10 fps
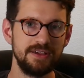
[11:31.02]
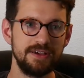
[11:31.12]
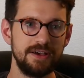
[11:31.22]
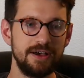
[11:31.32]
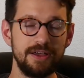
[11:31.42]

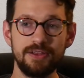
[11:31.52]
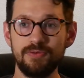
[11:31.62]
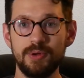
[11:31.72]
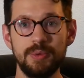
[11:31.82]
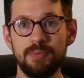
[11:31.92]
and you
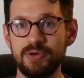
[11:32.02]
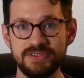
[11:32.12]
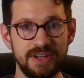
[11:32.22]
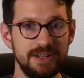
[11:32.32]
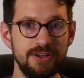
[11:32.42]
would be
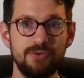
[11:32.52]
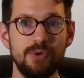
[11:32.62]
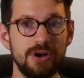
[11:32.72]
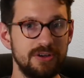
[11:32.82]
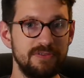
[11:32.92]
presenting your
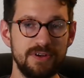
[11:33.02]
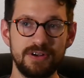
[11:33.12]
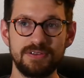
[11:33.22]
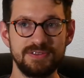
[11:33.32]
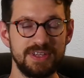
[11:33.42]
work
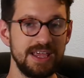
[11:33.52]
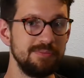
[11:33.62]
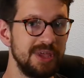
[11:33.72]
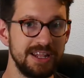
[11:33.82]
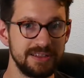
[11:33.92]
for 10
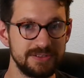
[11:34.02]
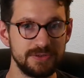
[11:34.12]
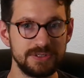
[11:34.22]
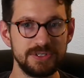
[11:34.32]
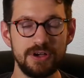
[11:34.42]
minutes
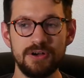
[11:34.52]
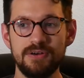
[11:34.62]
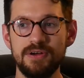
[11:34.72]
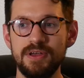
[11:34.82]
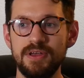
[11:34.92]
or
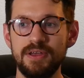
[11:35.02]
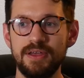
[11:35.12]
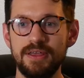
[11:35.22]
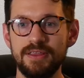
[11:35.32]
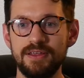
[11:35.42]
so,
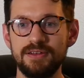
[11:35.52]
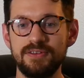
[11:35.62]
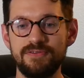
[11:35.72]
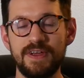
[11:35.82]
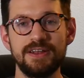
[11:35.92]
and then
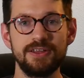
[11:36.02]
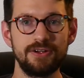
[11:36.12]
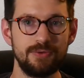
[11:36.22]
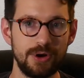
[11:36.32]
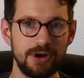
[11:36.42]
defending
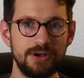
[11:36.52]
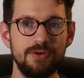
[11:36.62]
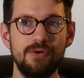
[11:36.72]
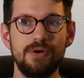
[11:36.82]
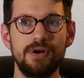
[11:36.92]
your work
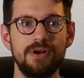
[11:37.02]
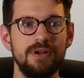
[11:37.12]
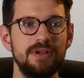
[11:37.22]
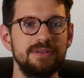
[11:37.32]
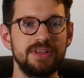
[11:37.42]

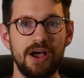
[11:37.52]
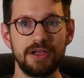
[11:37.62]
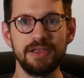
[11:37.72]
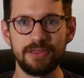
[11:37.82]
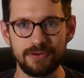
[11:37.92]
or
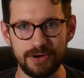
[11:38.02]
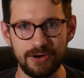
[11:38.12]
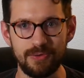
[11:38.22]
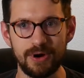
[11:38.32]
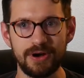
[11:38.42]
talking through
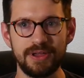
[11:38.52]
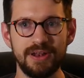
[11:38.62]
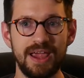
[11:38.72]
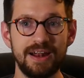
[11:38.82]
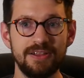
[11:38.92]
your work and
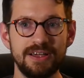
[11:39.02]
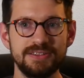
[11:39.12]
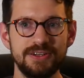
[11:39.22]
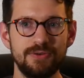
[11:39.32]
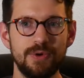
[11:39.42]

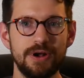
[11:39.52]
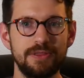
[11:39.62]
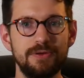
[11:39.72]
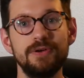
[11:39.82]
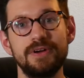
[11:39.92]
analyzing your work
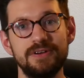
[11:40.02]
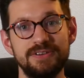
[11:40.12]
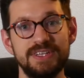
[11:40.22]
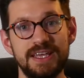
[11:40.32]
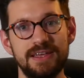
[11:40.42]
through a
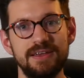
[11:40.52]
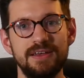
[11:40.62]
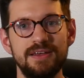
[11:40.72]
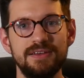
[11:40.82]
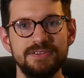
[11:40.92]
critique.
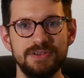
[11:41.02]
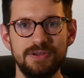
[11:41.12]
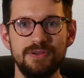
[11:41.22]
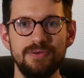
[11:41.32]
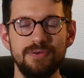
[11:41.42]
So
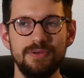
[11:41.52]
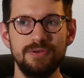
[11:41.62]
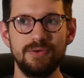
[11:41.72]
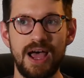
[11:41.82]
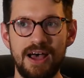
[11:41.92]

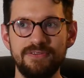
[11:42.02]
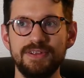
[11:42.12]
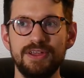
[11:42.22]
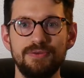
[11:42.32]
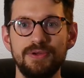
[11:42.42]
you have to
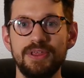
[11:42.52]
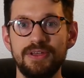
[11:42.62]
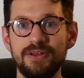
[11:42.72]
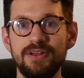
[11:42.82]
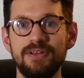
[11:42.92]
get really
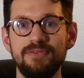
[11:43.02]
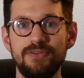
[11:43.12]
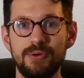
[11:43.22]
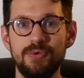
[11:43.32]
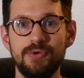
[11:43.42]
good at verbal